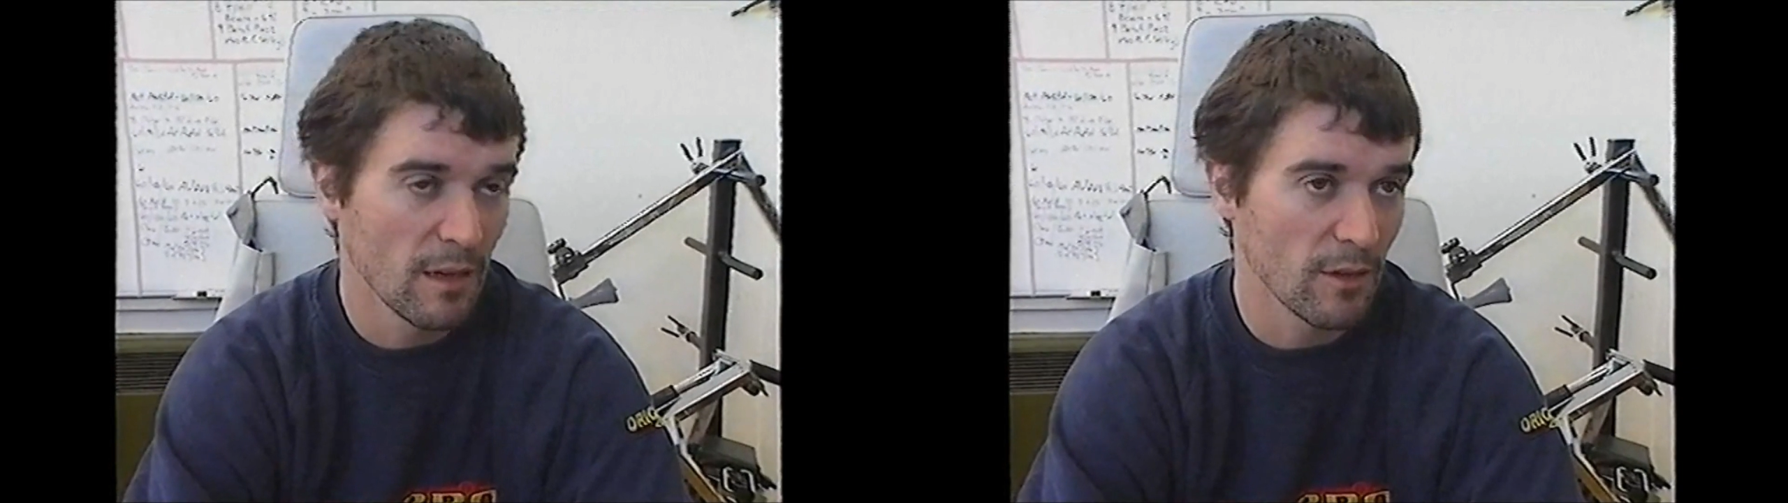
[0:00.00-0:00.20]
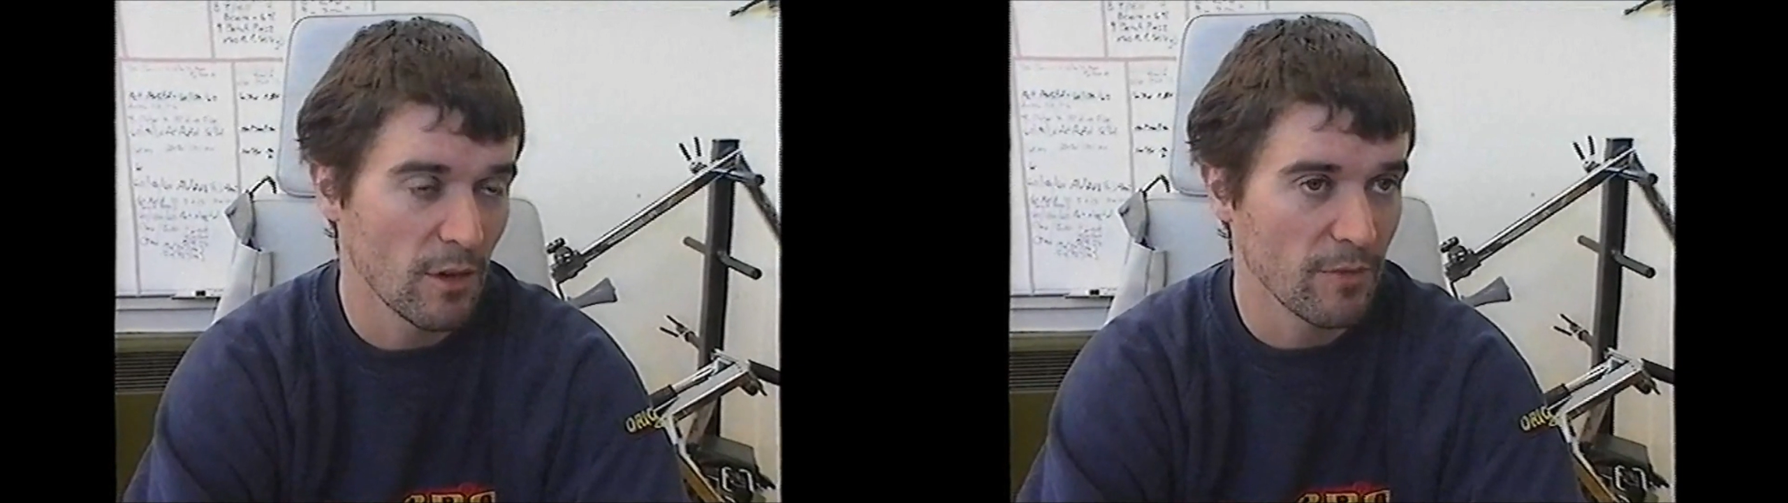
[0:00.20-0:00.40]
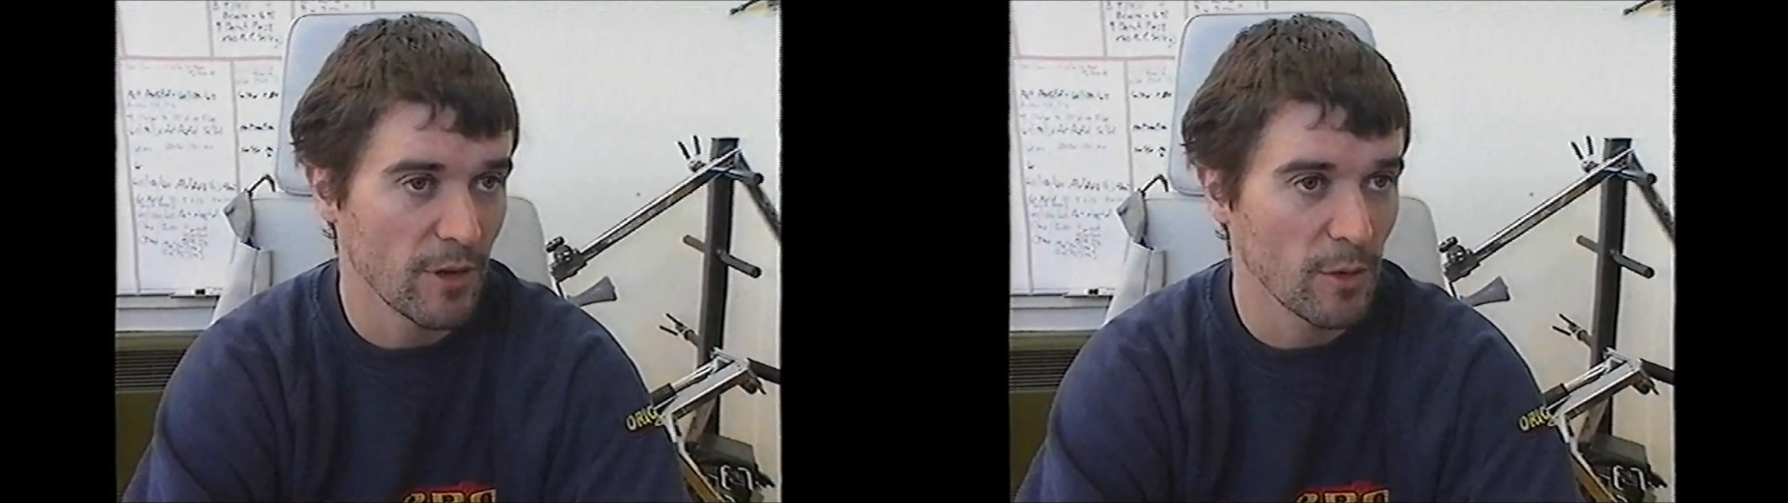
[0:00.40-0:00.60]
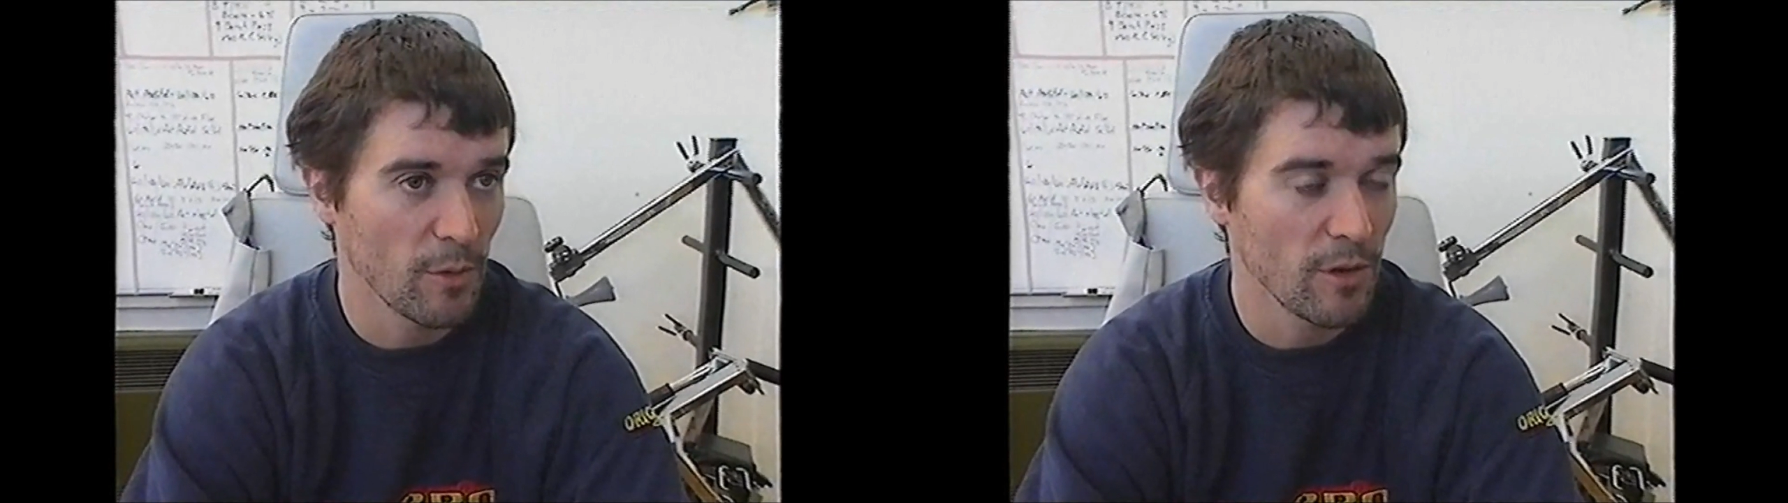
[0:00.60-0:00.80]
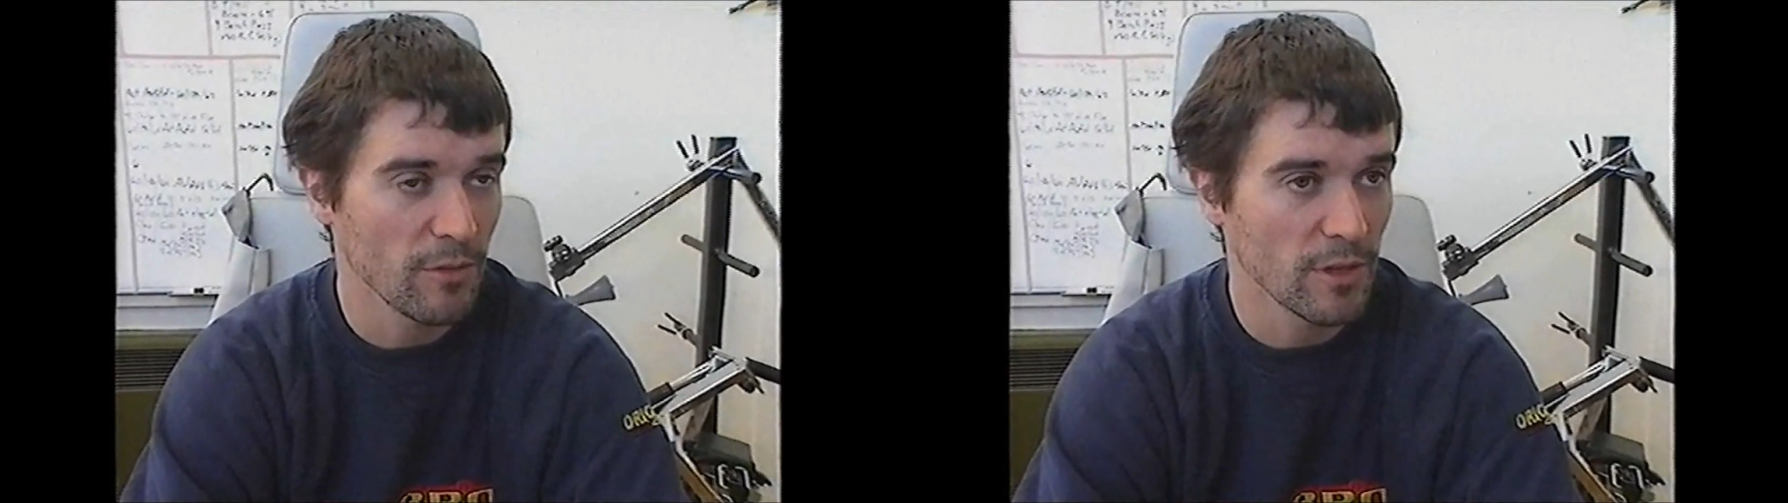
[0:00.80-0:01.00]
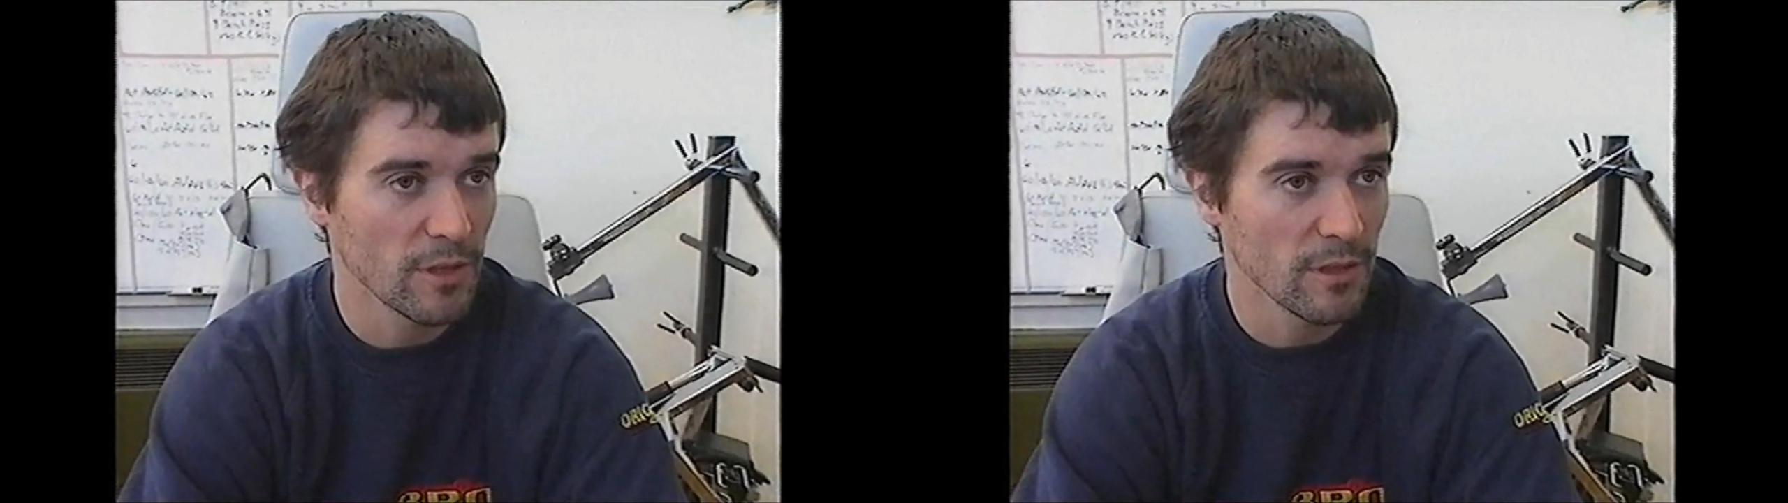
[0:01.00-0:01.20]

I thought if I go off, you know,